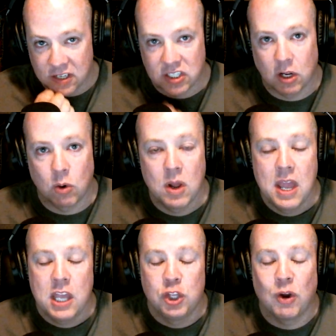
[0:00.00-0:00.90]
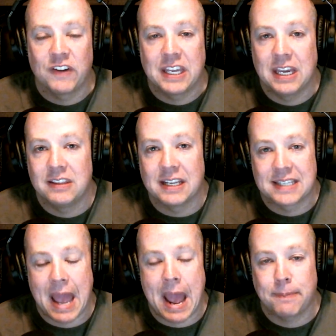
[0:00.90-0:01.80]
so you have a kid that's
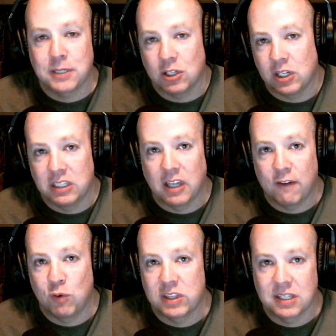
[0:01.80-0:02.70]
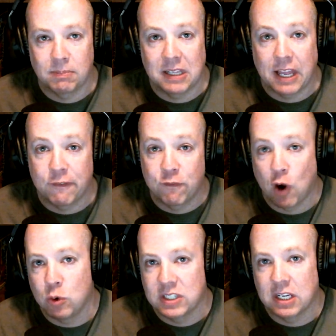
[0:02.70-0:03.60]
absolutely in love with something like
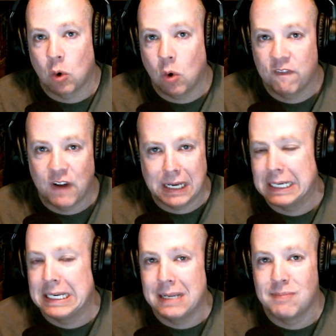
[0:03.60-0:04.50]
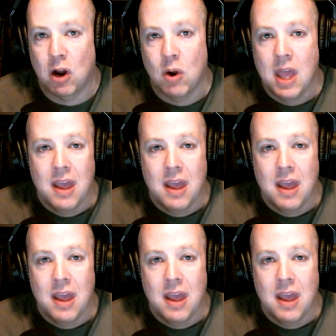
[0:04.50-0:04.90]
Frozen or Finding Nemo,